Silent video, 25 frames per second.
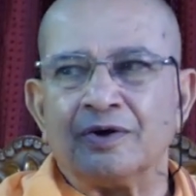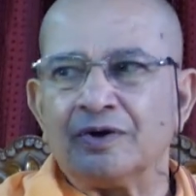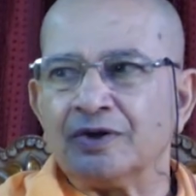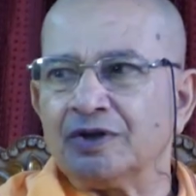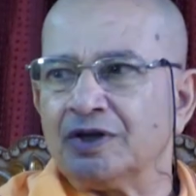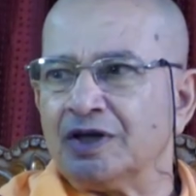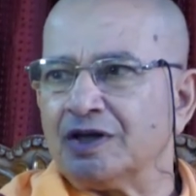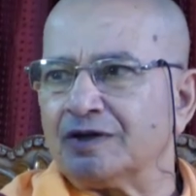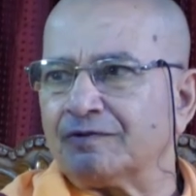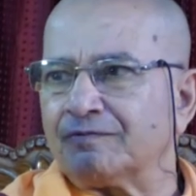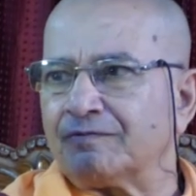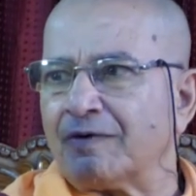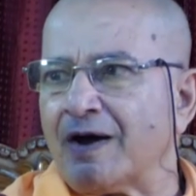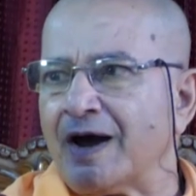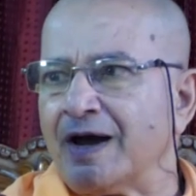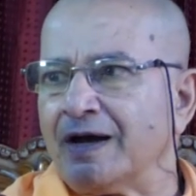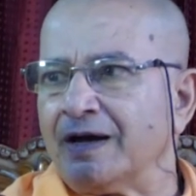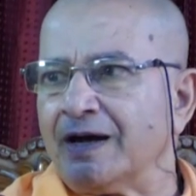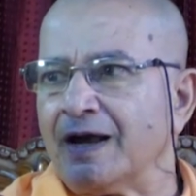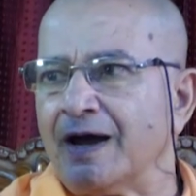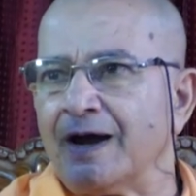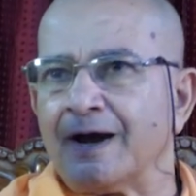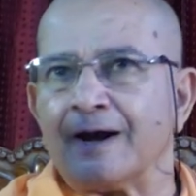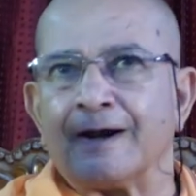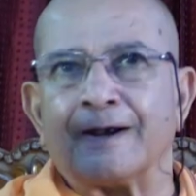this
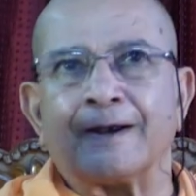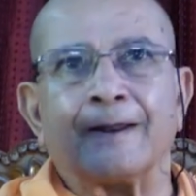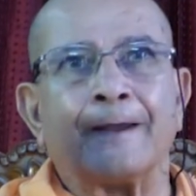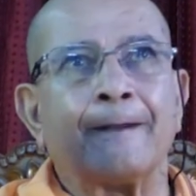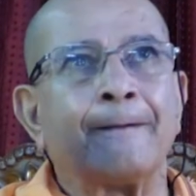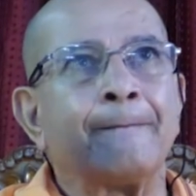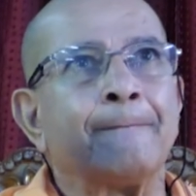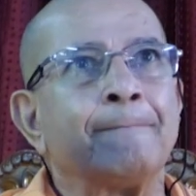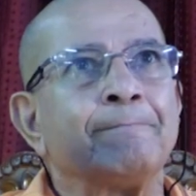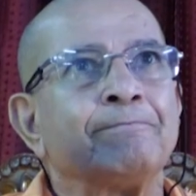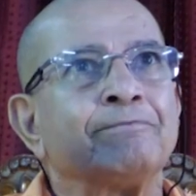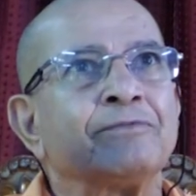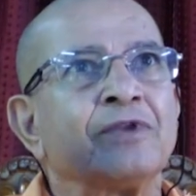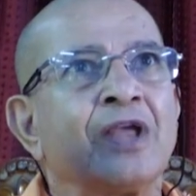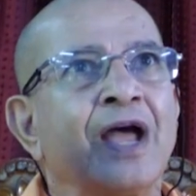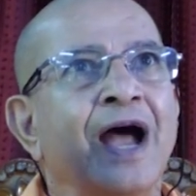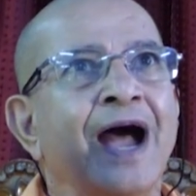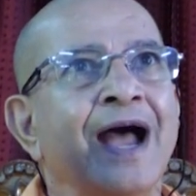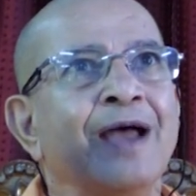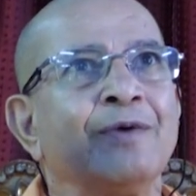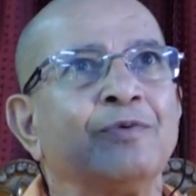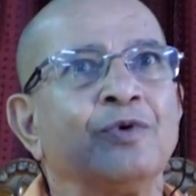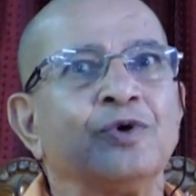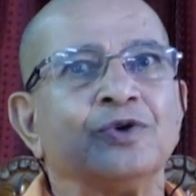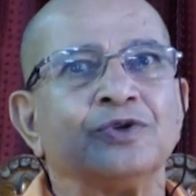finite?
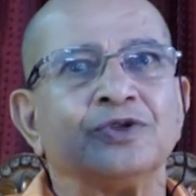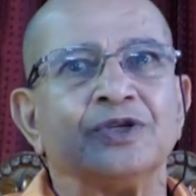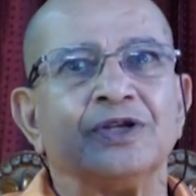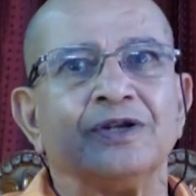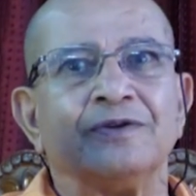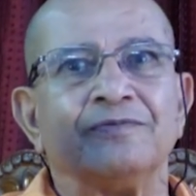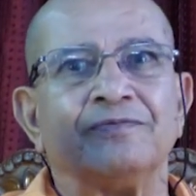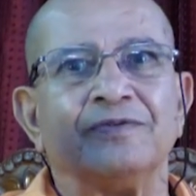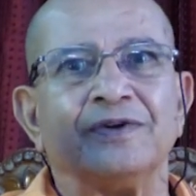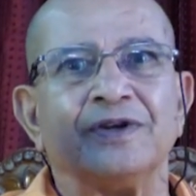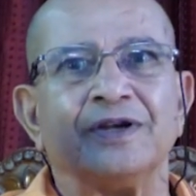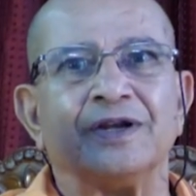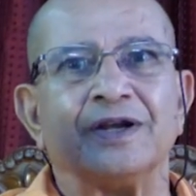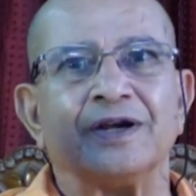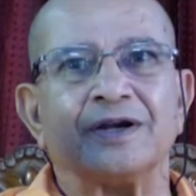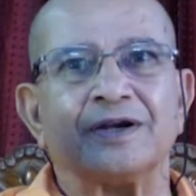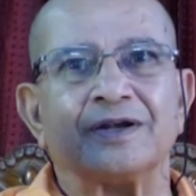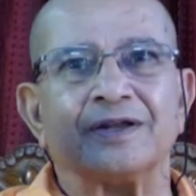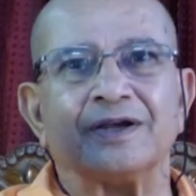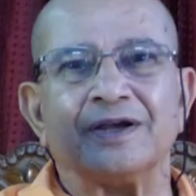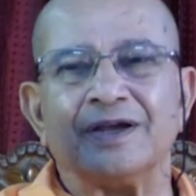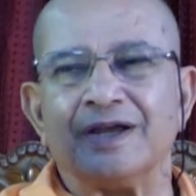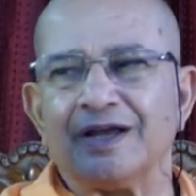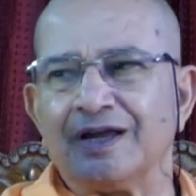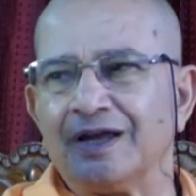I was infinite.
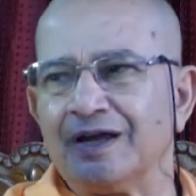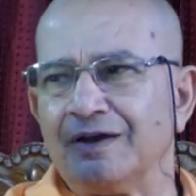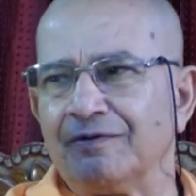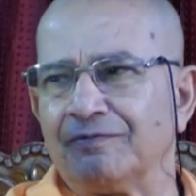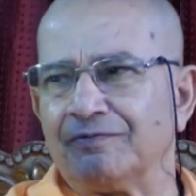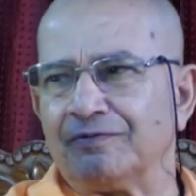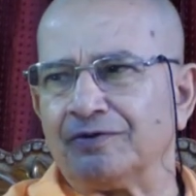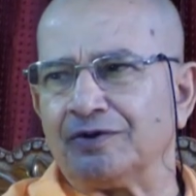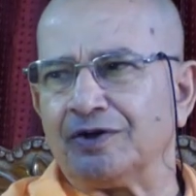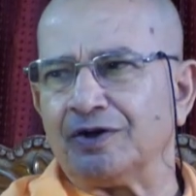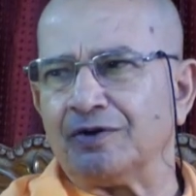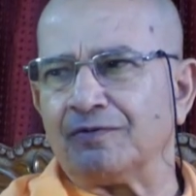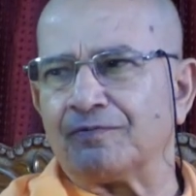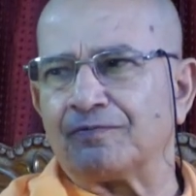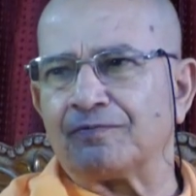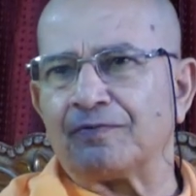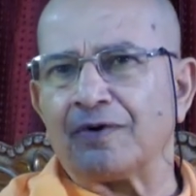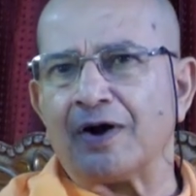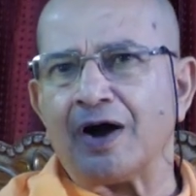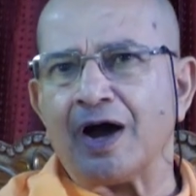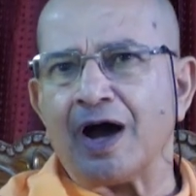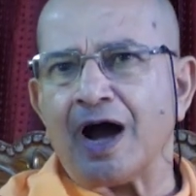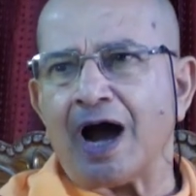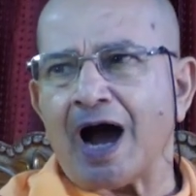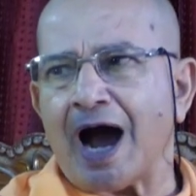If
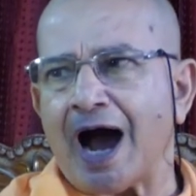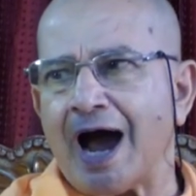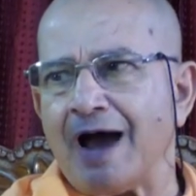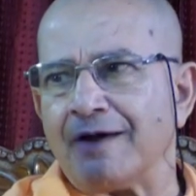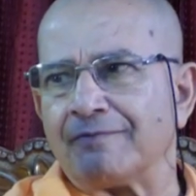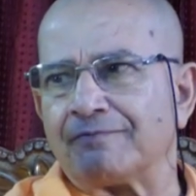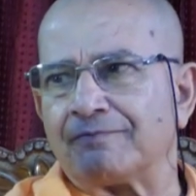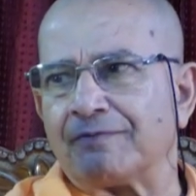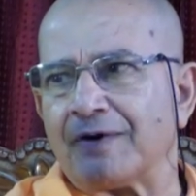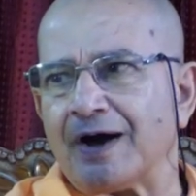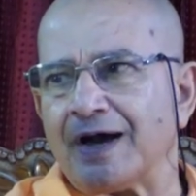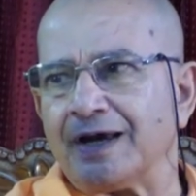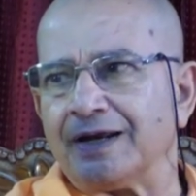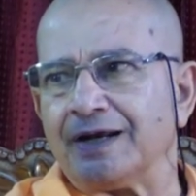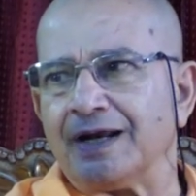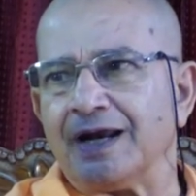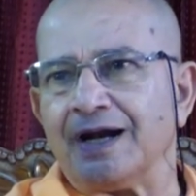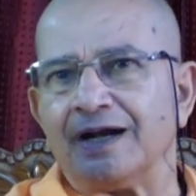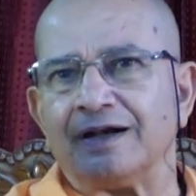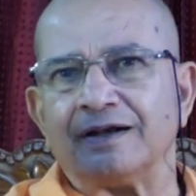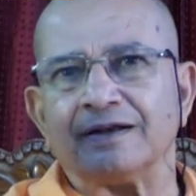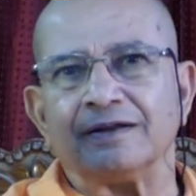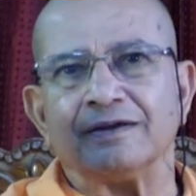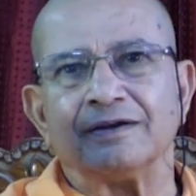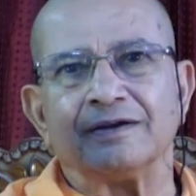I am
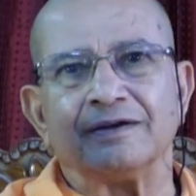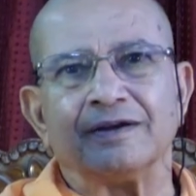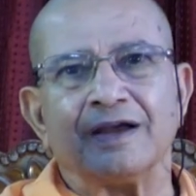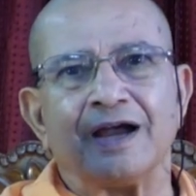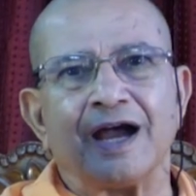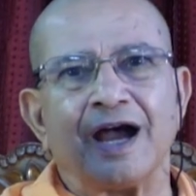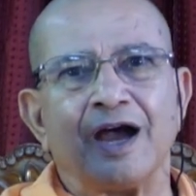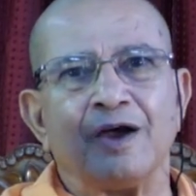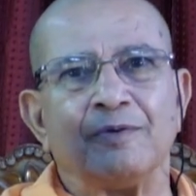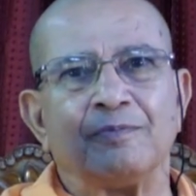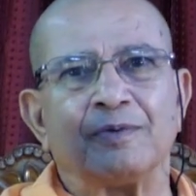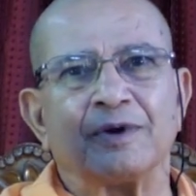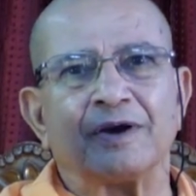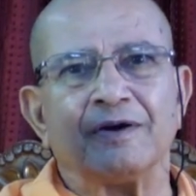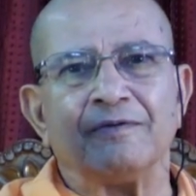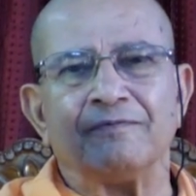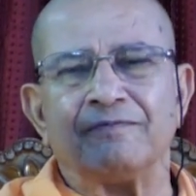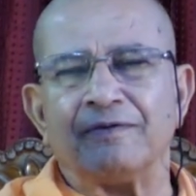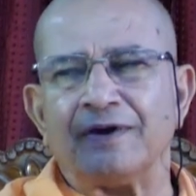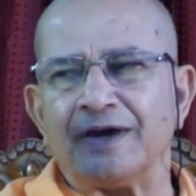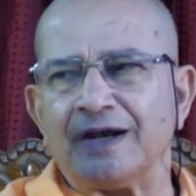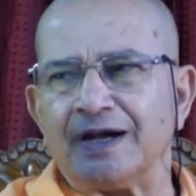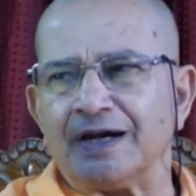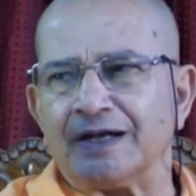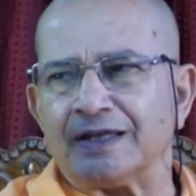finite, I become
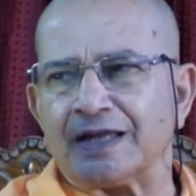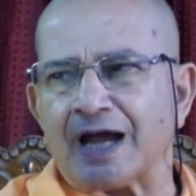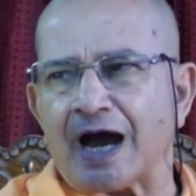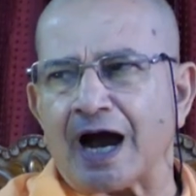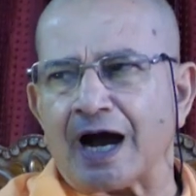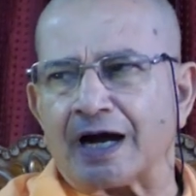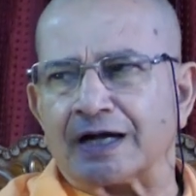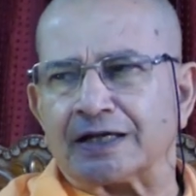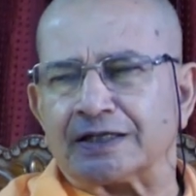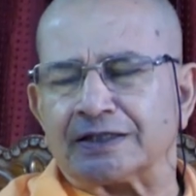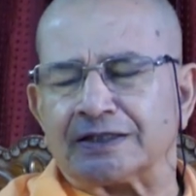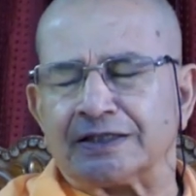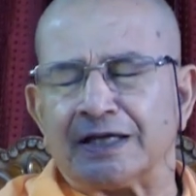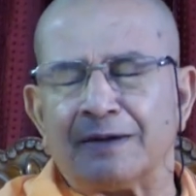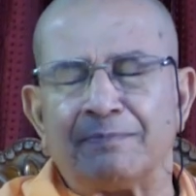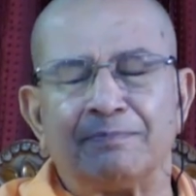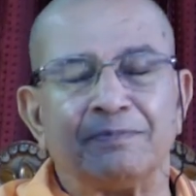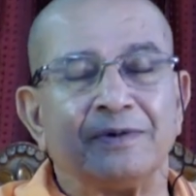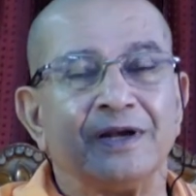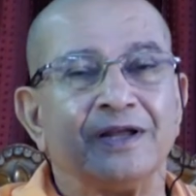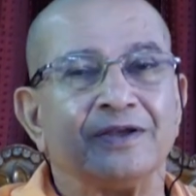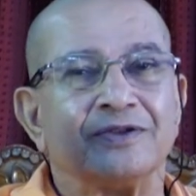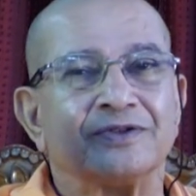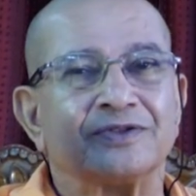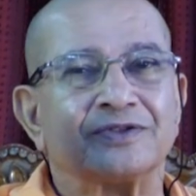finite, the
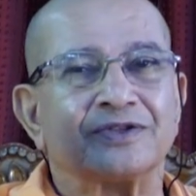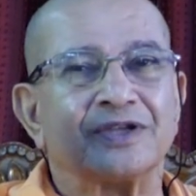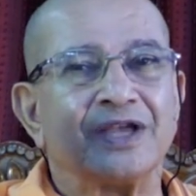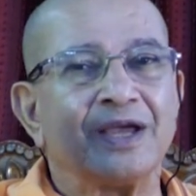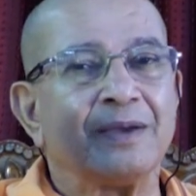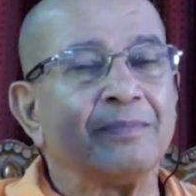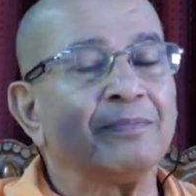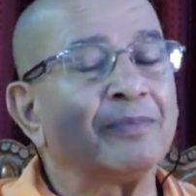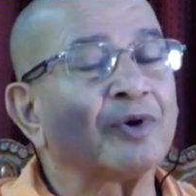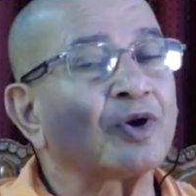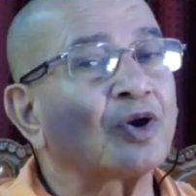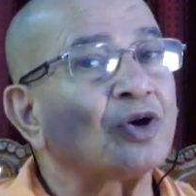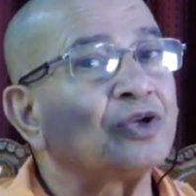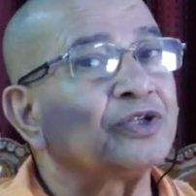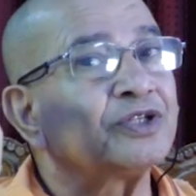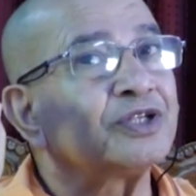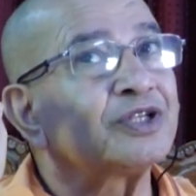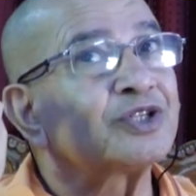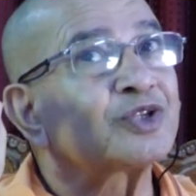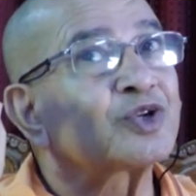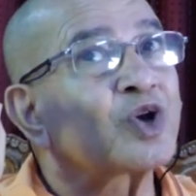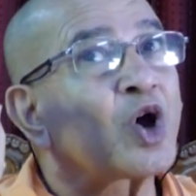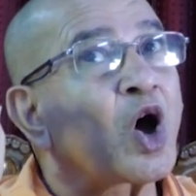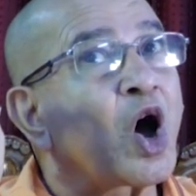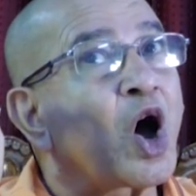acceptance, because
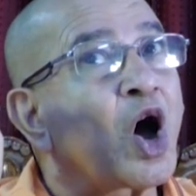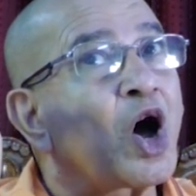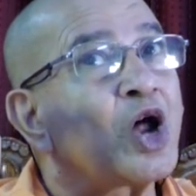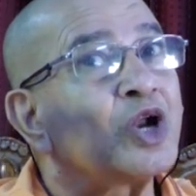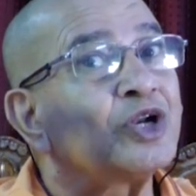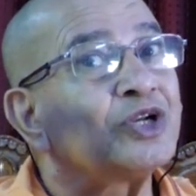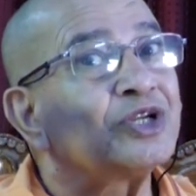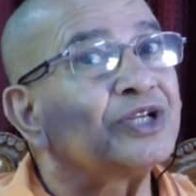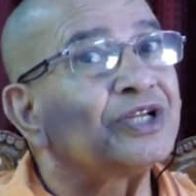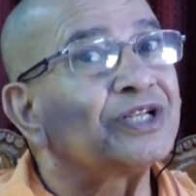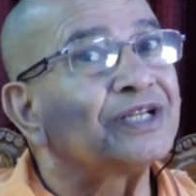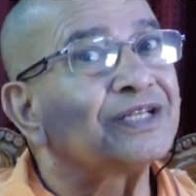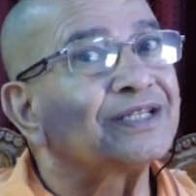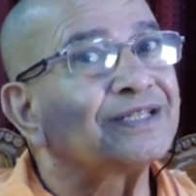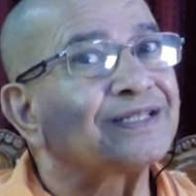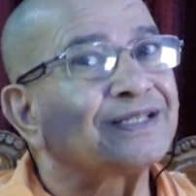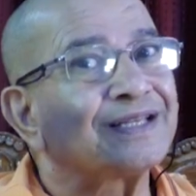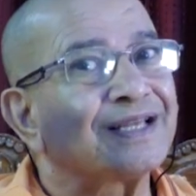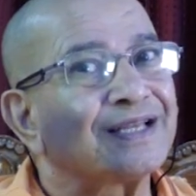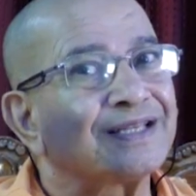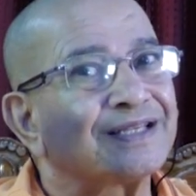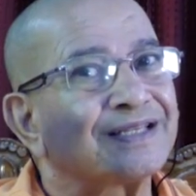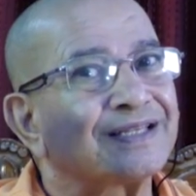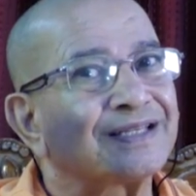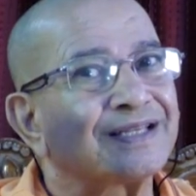it's
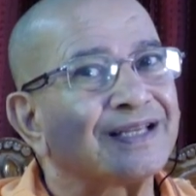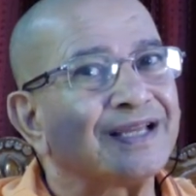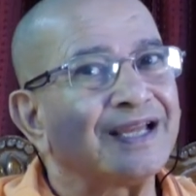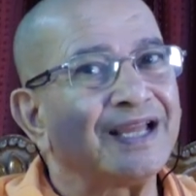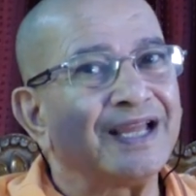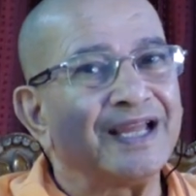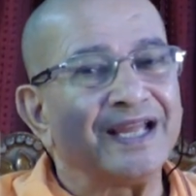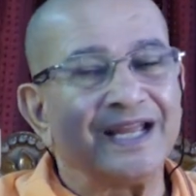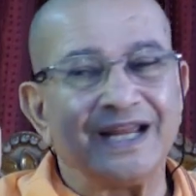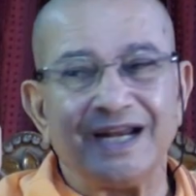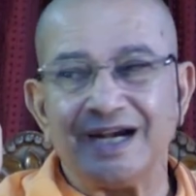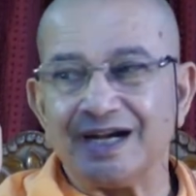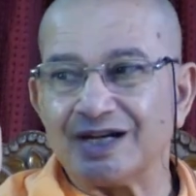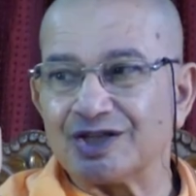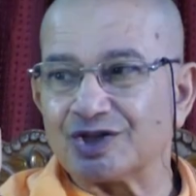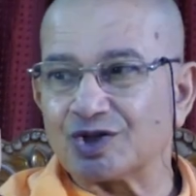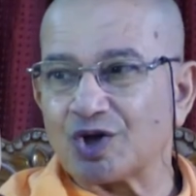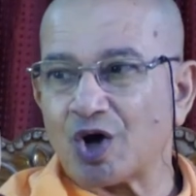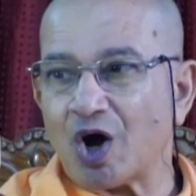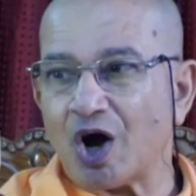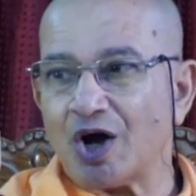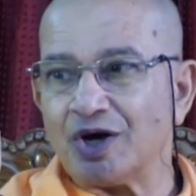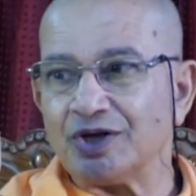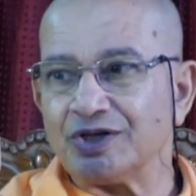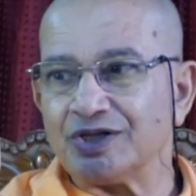consciousness. It is
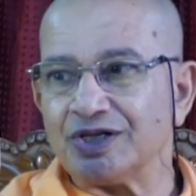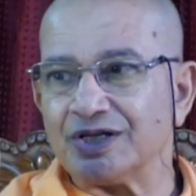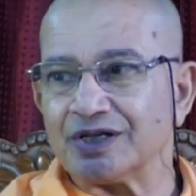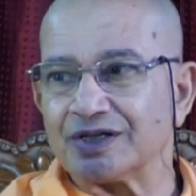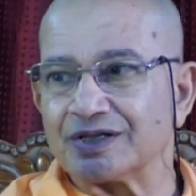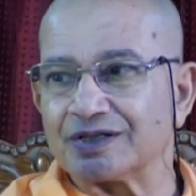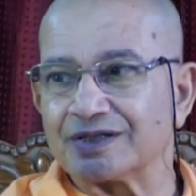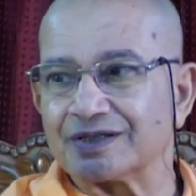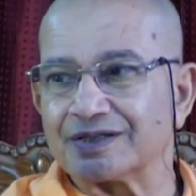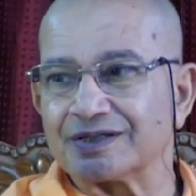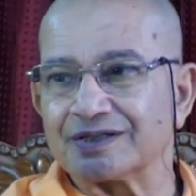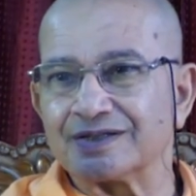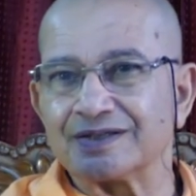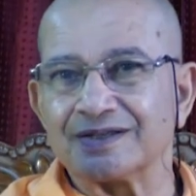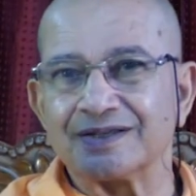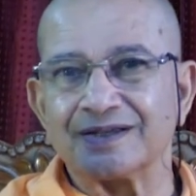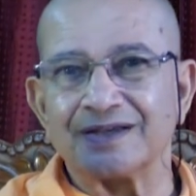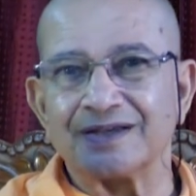conscious.